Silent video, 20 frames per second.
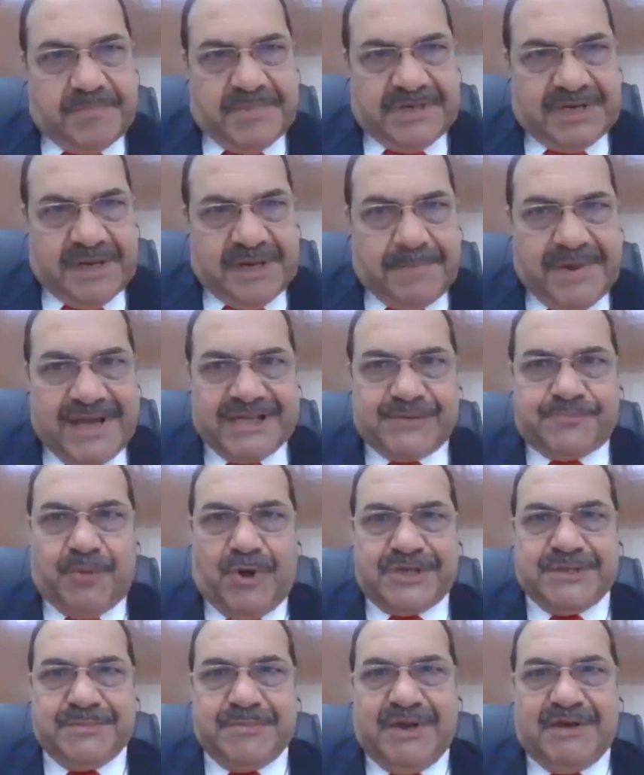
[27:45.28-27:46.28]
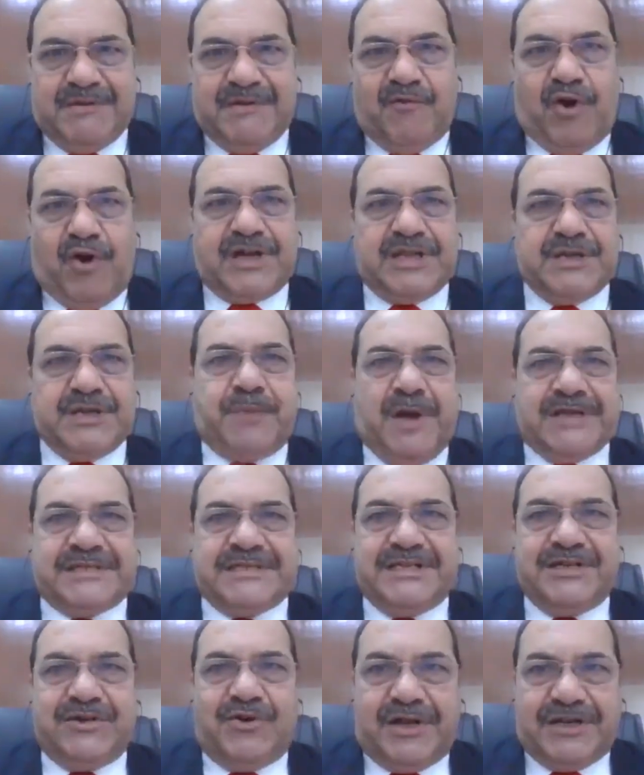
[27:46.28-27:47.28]
in the best possible way what is
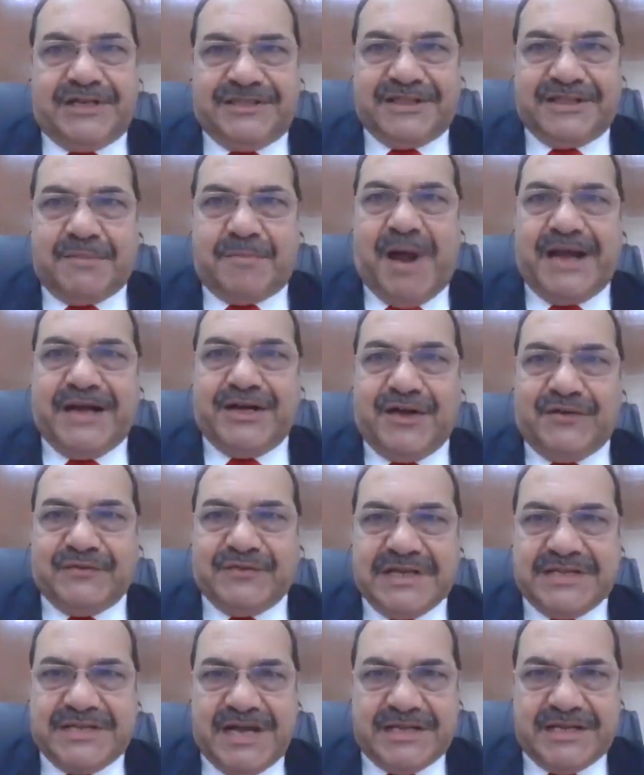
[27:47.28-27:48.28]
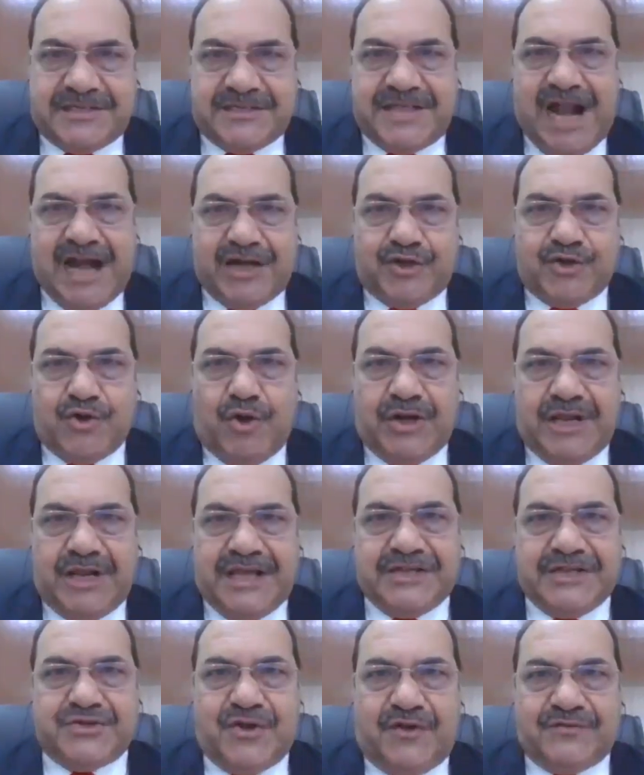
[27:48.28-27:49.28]
passing on in the mind of the judge. That
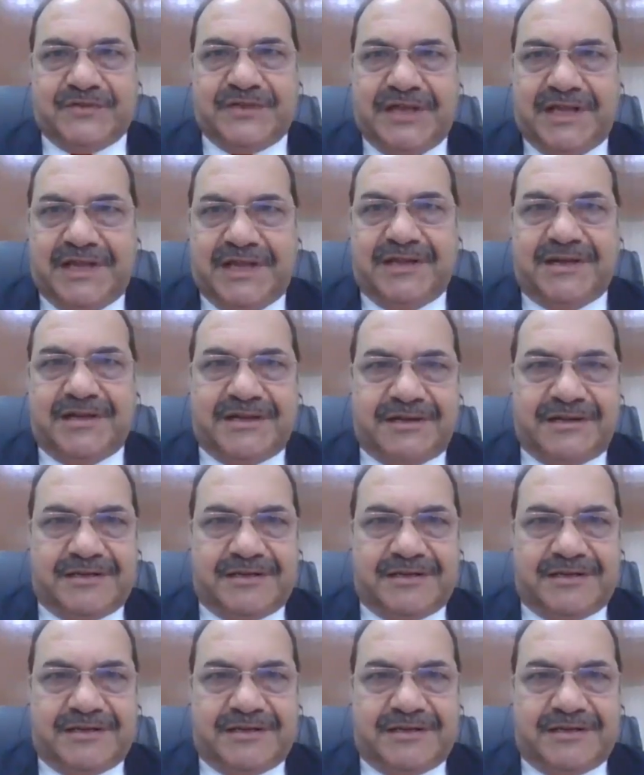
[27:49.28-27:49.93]
knowledge of the